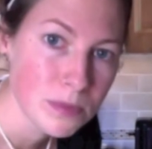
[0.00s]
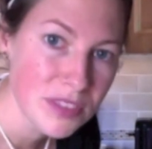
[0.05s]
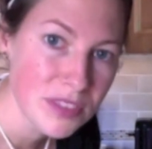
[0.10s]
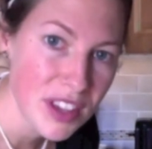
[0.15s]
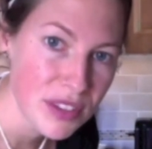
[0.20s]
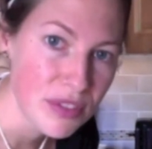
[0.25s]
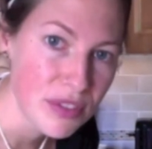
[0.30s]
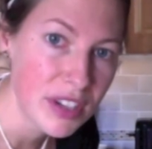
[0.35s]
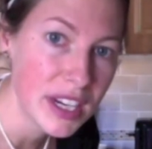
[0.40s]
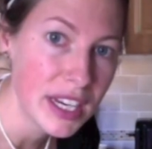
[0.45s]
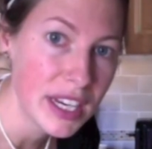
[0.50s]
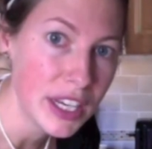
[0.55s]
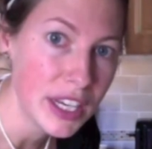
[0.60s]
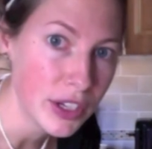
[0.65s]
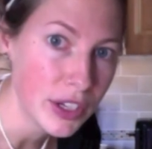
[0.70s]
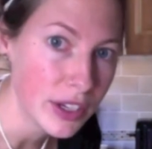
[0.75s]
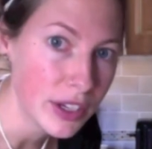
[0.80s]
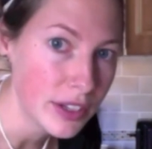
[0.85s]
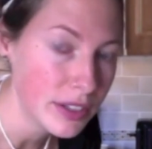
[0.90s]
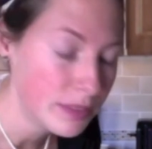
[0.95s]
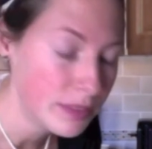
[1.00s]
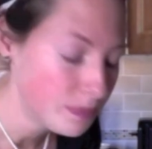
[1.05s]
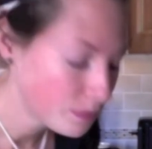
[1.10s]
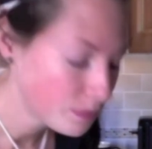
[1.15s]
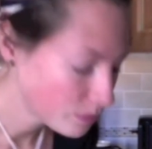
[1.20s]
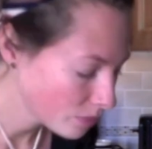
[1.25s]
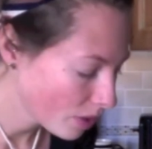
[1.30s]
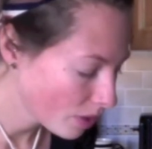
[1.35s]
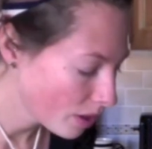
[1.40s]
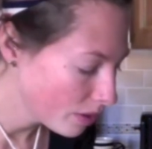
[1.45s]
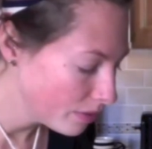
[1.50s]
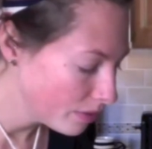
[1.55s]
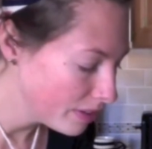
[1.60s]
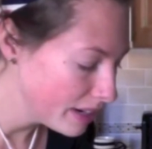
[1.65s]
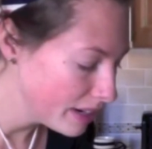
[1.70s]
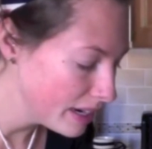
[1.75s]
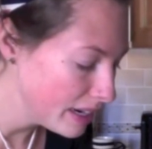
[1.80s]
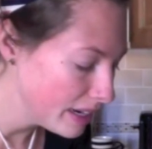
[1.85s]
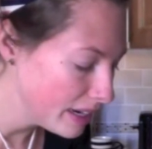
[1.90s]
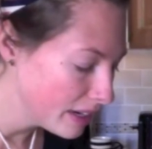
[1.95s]
Really good,
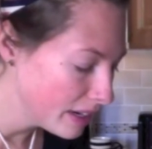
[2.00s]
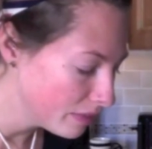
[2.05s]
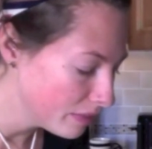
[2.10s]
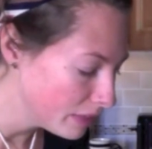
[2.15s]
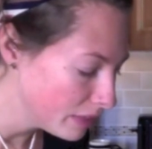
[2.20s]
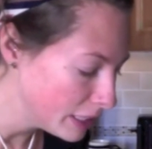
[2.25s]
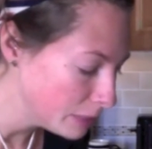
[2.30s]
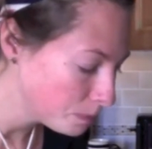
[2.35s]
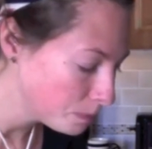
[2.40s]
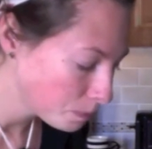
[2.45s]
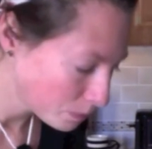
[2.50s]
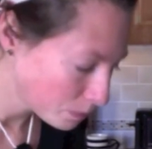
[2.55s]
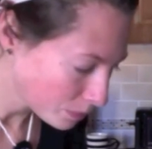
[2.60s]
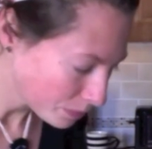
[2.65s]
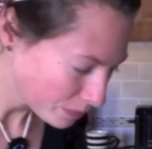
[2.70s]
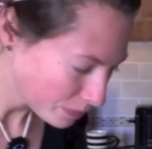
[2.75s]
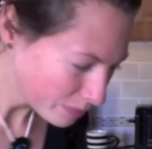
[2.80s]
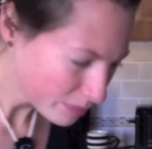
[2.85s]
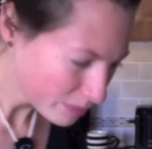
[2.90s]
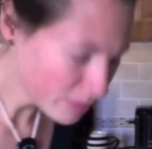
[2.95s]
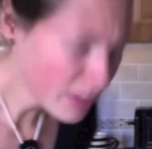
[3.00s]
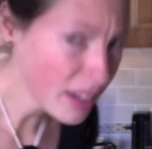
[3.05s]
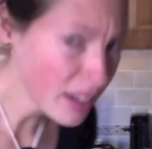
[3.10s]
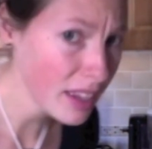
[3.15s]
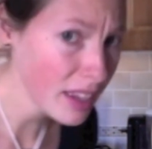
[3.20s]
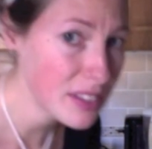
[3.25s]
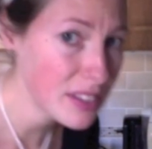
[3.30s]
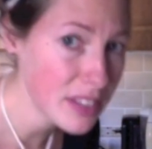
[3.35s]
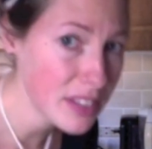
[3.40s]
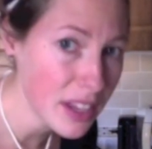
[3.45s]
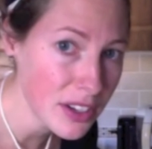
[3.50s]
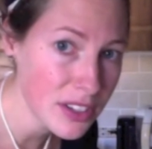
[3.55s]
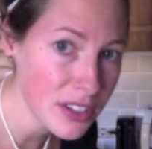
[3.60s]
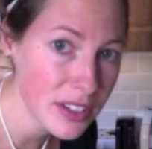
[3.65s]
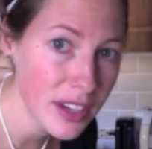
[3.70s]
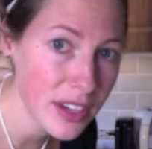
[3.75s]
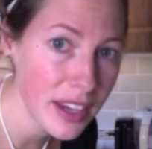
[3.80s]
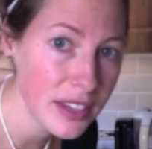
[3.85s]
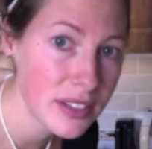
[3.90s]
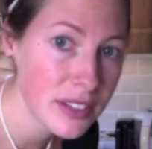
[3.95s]
really lovely. It's such a
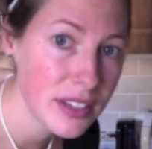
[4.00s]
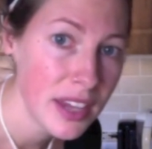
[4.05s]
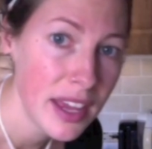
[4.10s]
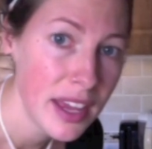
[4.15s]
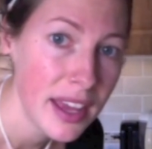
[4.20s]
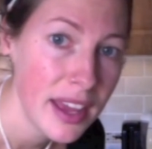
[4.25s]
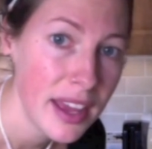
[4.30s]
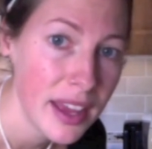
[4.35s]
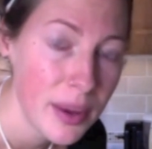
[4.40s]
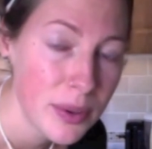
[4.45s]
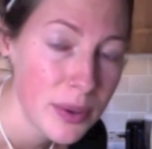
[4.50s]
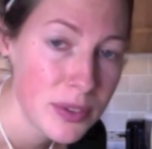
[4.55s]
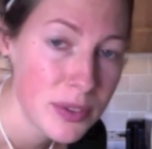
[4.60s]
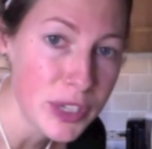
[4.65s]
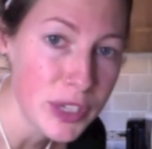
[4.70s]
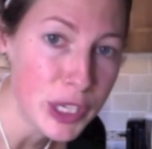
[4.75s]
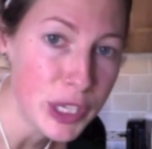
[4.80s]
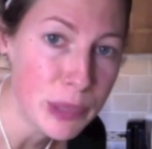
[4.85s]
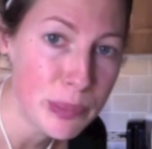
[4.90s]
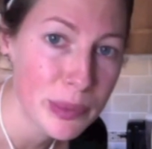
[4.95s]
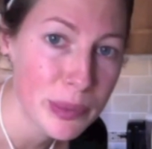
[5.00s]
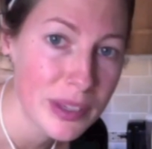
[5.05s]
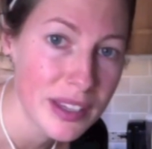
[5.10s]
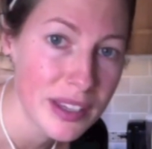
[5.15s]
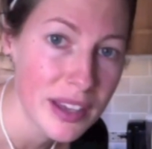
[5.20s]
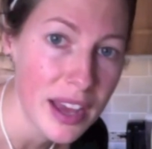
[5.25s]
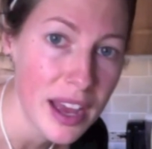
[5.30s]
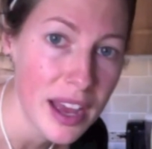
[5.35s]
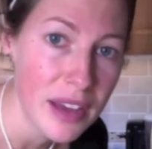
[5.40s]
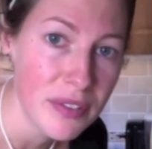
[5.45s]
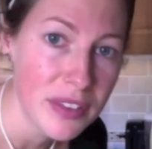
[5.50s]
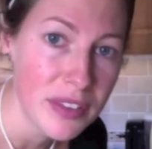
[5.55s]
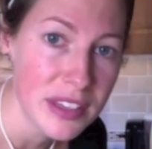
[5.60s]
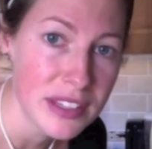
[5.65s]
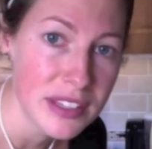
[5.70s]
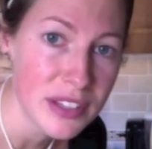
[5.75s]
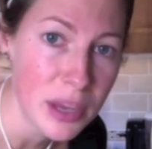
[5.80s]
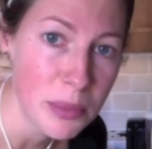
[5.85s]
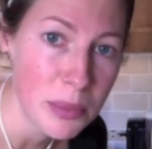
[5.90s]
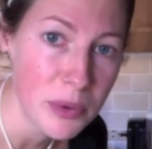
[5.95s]
nice soup for
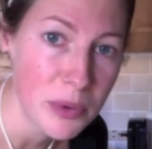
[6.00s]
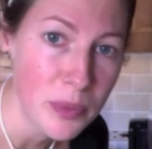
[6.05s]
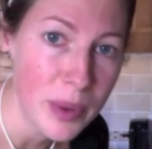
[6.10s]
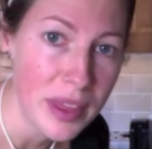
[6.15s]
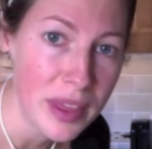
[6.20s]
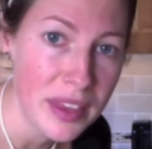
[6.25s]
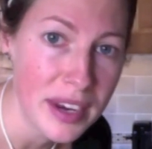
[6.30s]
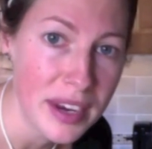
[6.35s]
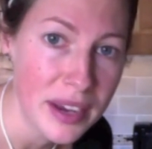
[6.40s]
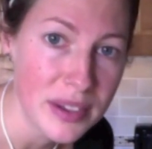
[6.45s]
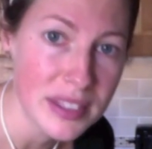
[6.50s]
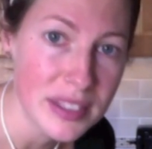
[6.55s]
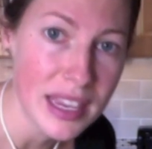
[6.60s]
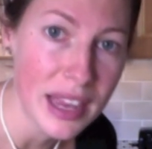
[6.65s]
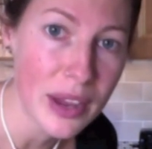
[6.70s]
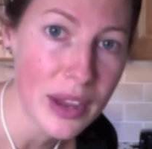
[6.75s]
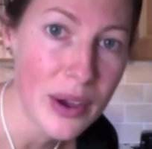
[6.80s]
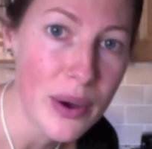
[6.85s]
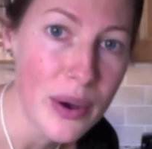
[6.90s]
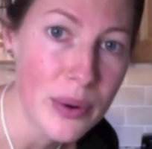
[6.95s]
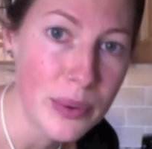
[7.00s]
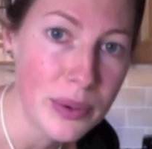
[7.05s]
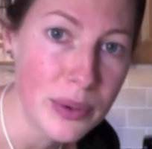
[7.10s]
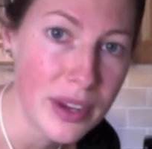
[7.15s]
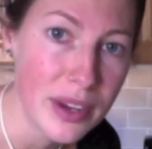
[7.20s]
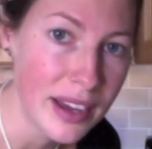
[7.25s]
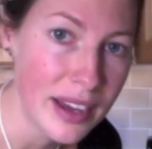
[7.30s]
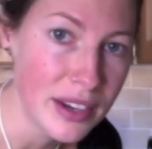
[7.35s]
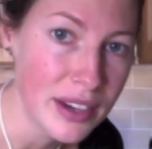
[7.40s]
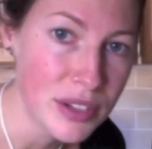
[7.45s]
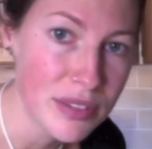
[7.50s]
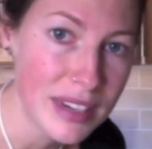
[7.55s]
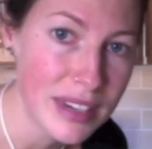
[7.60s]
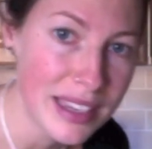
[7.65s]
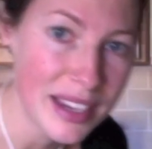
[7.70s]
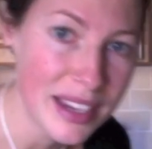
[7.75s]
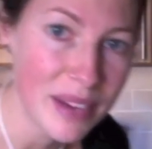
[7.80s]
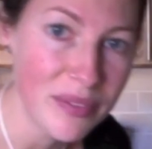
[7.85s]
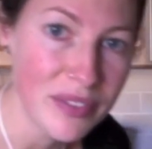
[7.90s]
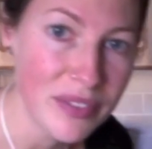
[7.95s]
this time of weather now. It's getting colder and it's really
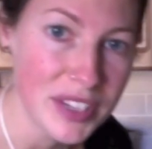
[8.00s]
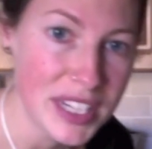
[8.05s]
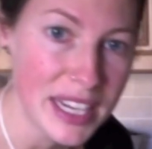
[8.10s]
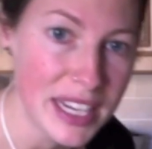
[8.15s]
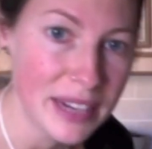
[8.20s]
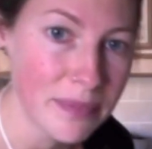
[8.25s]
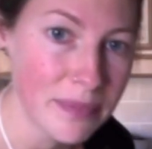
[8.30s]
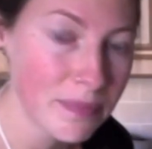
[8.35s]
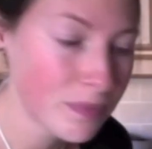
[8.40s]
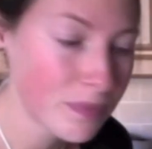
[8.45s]
comforting.